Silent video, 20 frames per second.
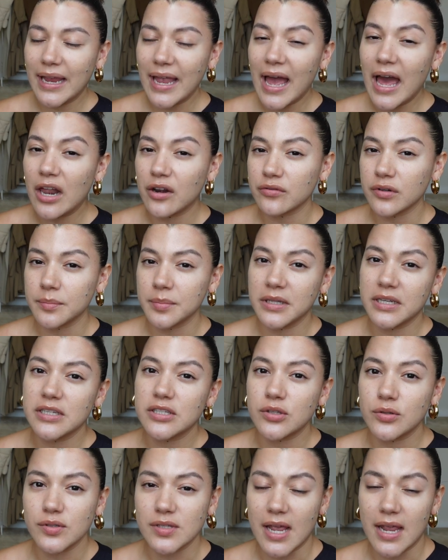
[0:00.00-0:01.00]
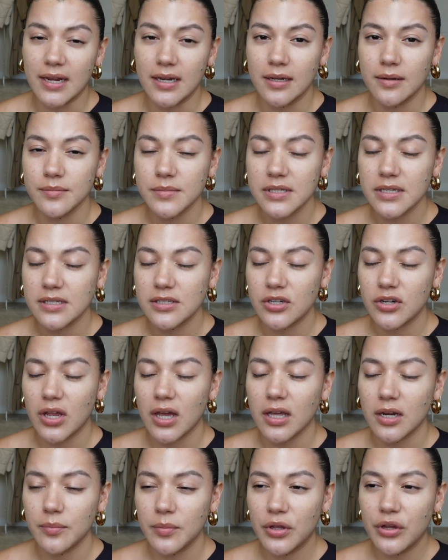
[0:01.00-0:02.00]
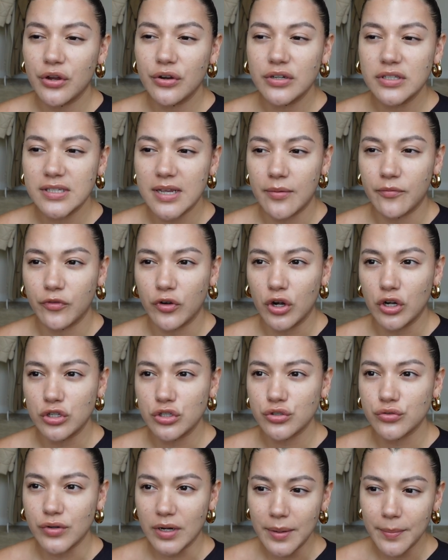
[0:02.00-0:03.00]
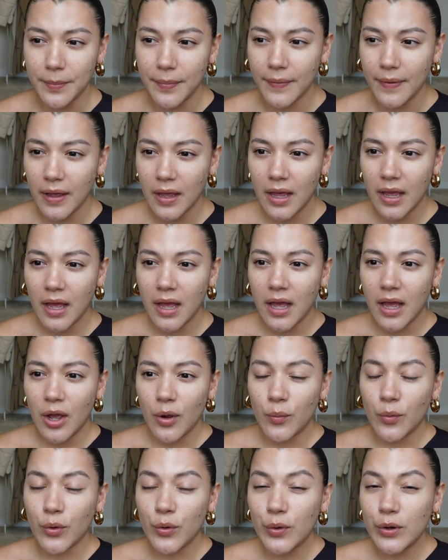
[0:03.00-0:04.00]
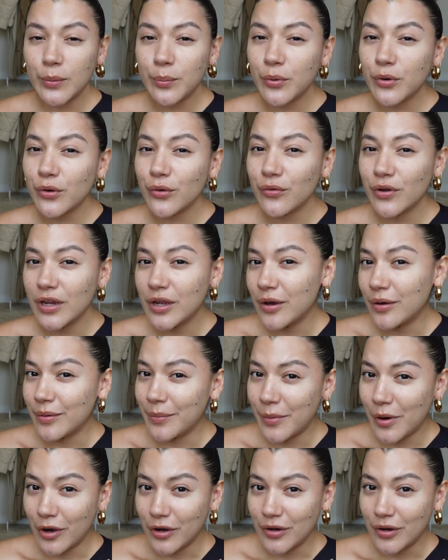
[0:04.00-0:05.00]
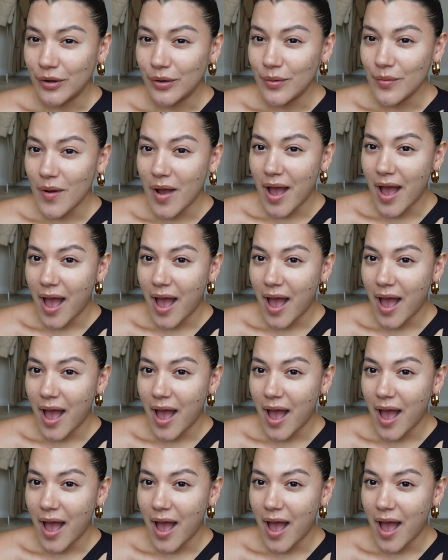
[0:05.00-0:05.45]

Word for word: how to replace those items because they're not going to be here in time for our trip. We're going to Puerto Rico tomorrow.